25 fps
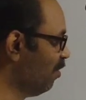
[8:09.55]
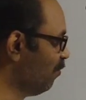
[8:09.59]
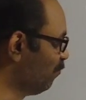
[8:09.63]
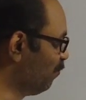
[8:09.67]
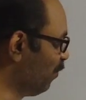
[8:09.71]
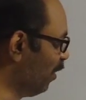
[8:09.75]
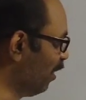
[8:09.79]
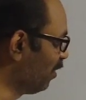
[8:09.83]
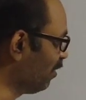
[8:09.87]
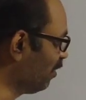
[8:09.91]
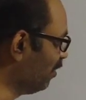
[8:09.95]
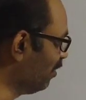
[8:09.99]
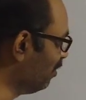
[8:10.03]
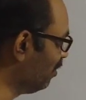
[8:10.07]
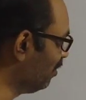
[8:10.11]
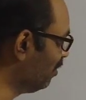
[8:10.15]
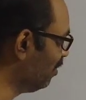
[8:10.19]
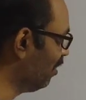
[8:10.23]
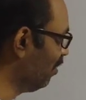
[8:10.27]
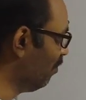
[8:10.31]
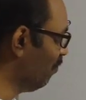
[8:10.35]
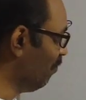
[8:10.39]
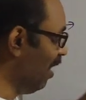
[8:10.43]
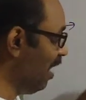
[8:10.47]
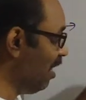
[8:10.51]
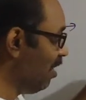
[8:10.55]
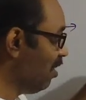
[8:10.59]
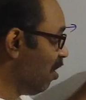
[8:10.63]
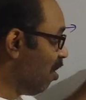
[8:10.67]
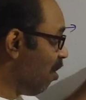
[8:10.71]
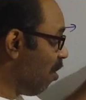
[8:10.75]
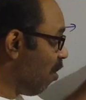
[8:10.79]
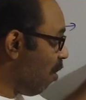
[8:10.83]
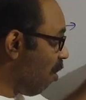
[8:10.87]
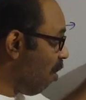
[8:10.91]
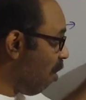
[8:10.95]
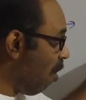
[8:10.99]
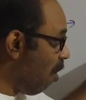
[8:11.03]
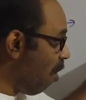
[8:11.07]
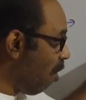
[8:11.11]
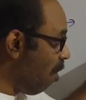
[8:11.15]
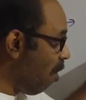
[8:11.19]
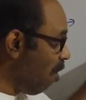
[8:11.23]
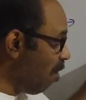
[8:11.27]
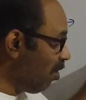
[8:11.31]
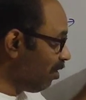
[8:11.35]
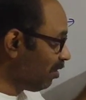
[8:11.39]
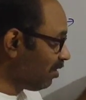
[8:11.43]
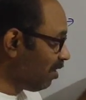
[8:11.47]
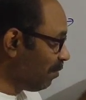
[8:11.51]
Further, well,
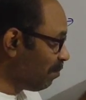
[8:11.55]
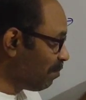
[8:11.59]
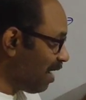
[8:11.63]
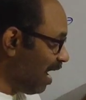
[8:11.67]
all the